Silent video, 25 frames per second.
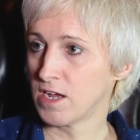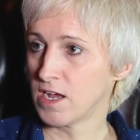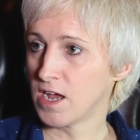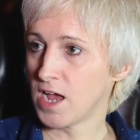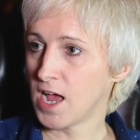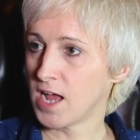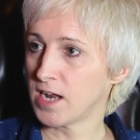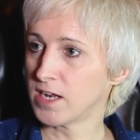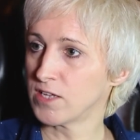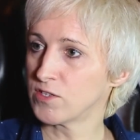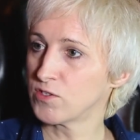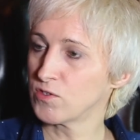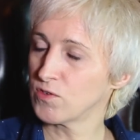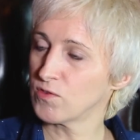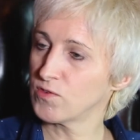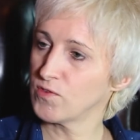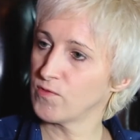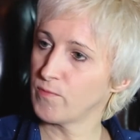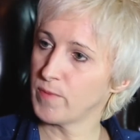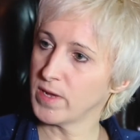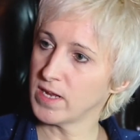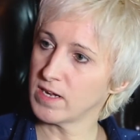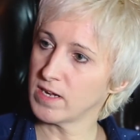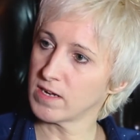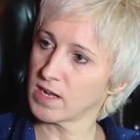And it's sort
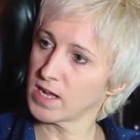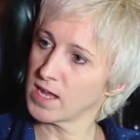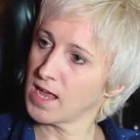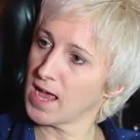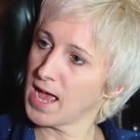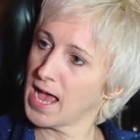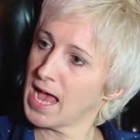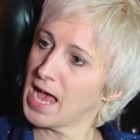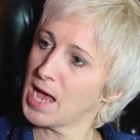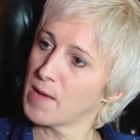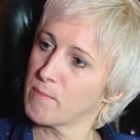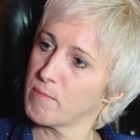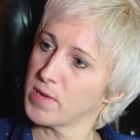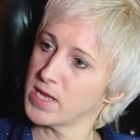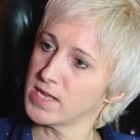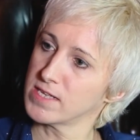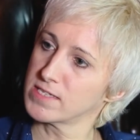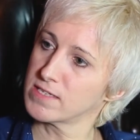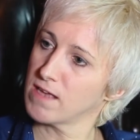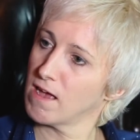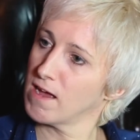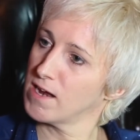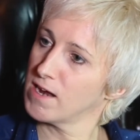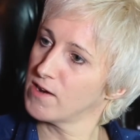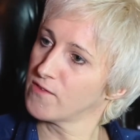of been like a happy
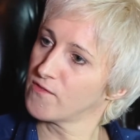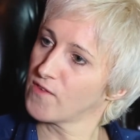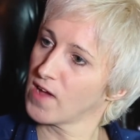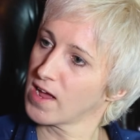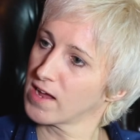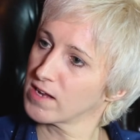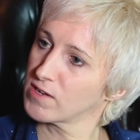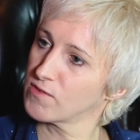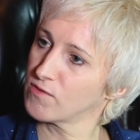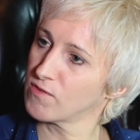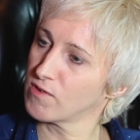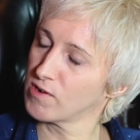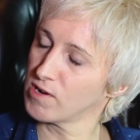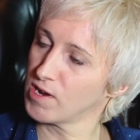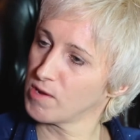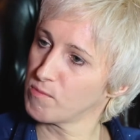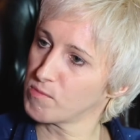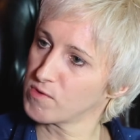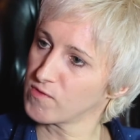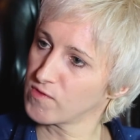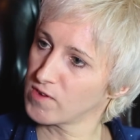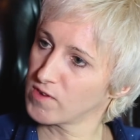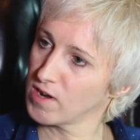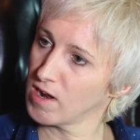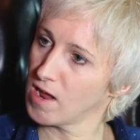side effect for a
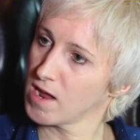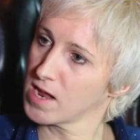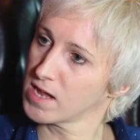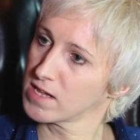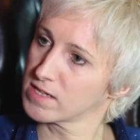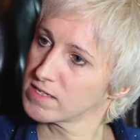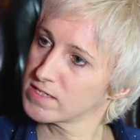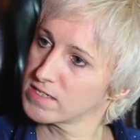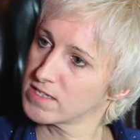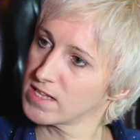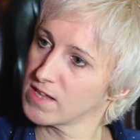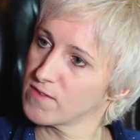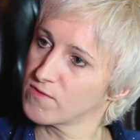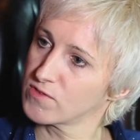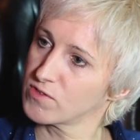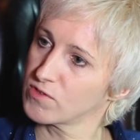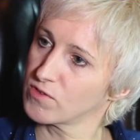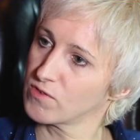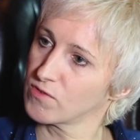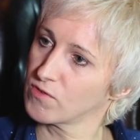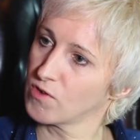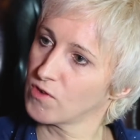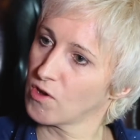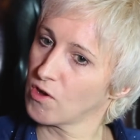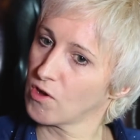number of clients. They've
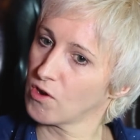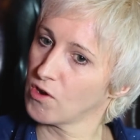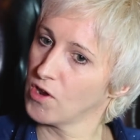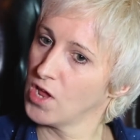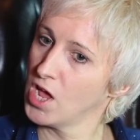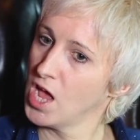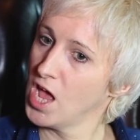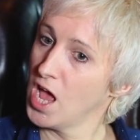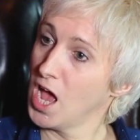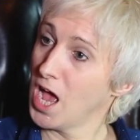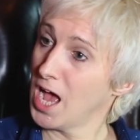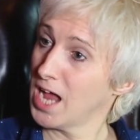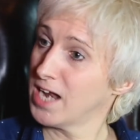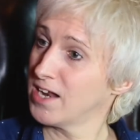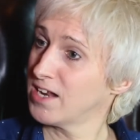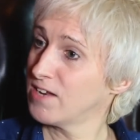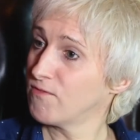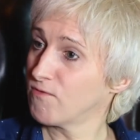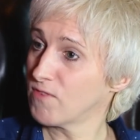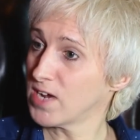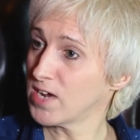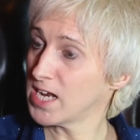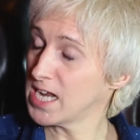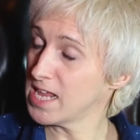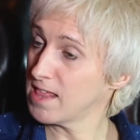sort of gone, I
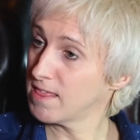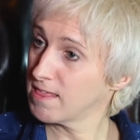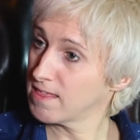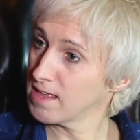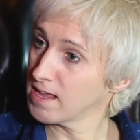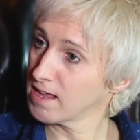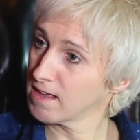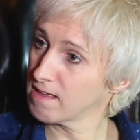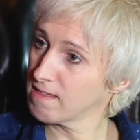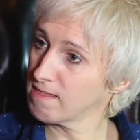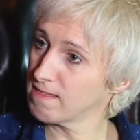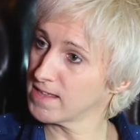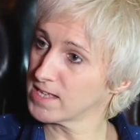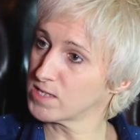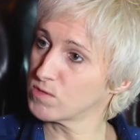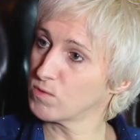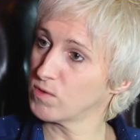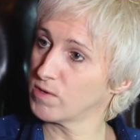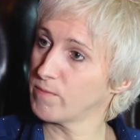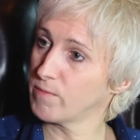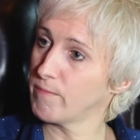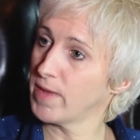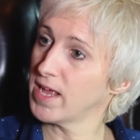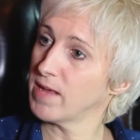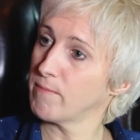didn't really think this
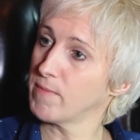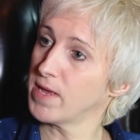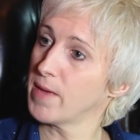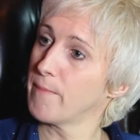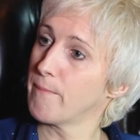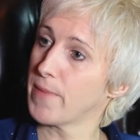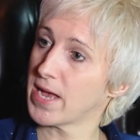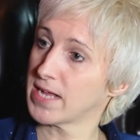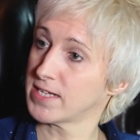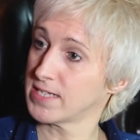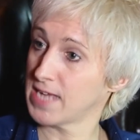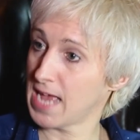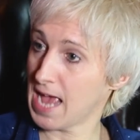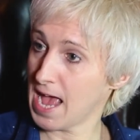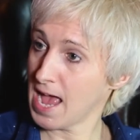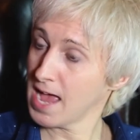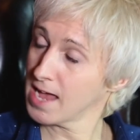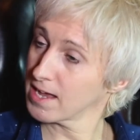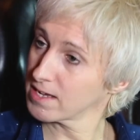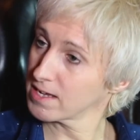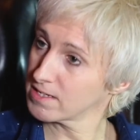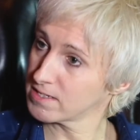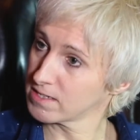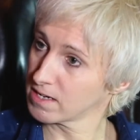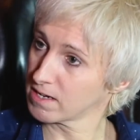would make me a better
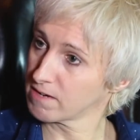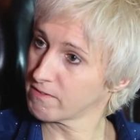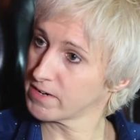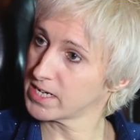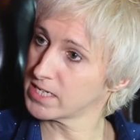actor